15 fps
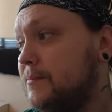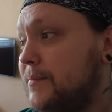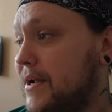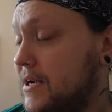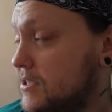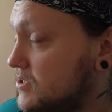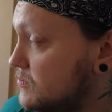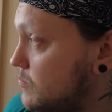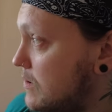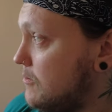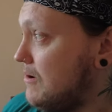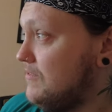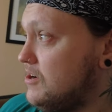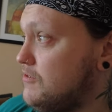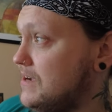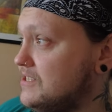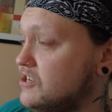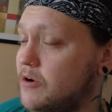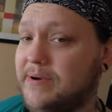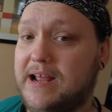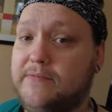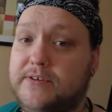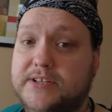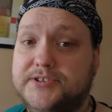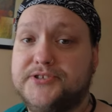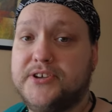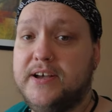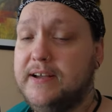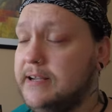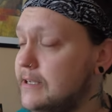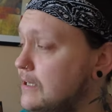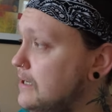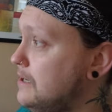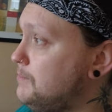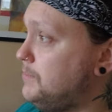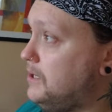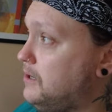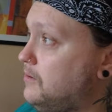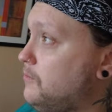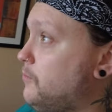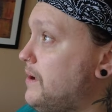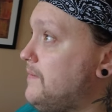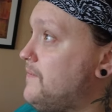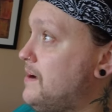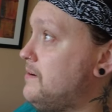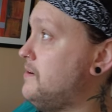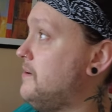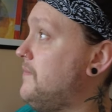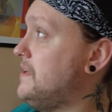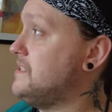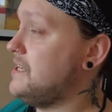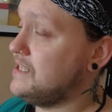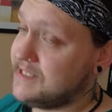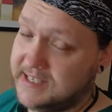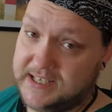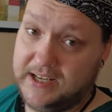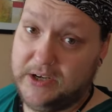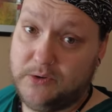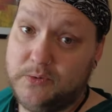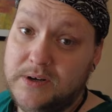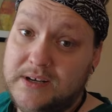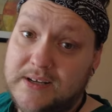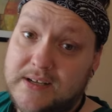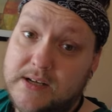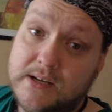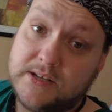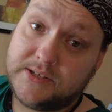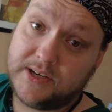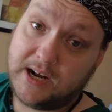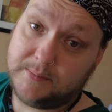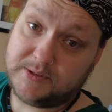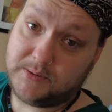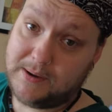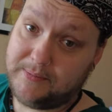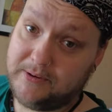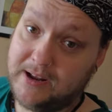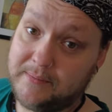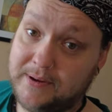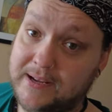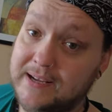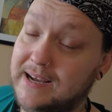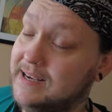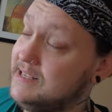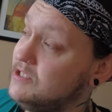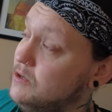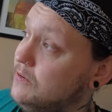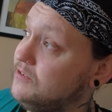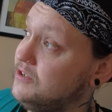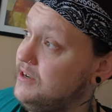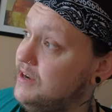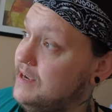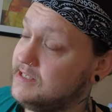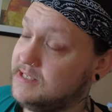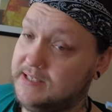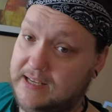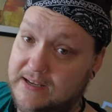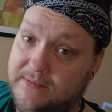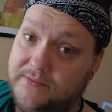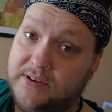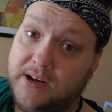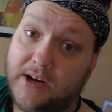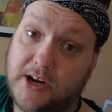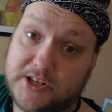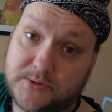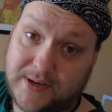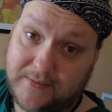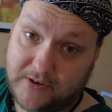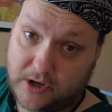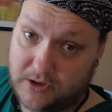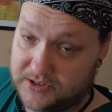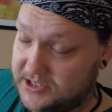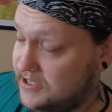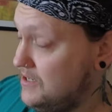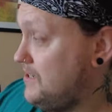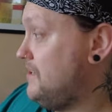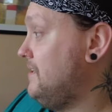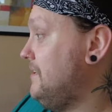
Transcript: Because we were having a great time in Athens, but we found a fantastic deal to come to Abu Dhabi. And it's not often you get to leave and go to a different continent.